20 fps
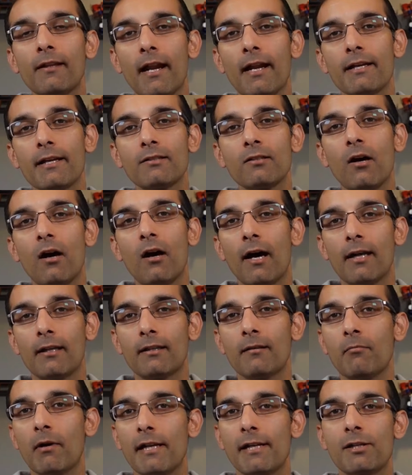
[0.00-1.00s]
I saw at
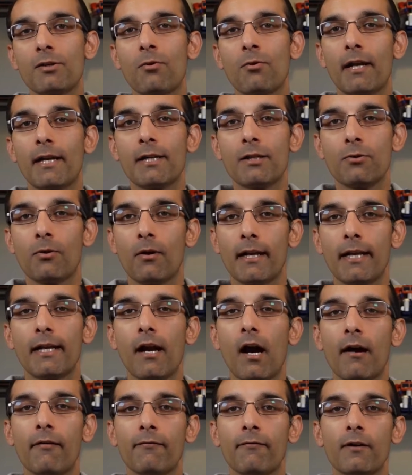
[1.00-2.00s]
the Money 2020
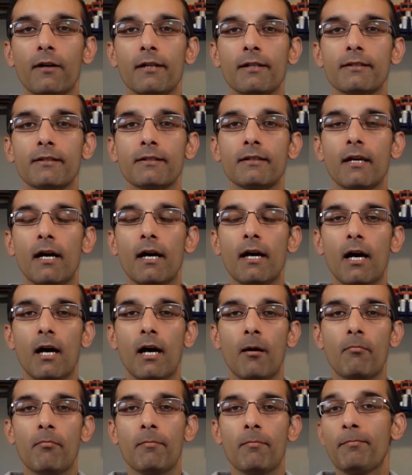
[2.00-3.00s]
conference, um,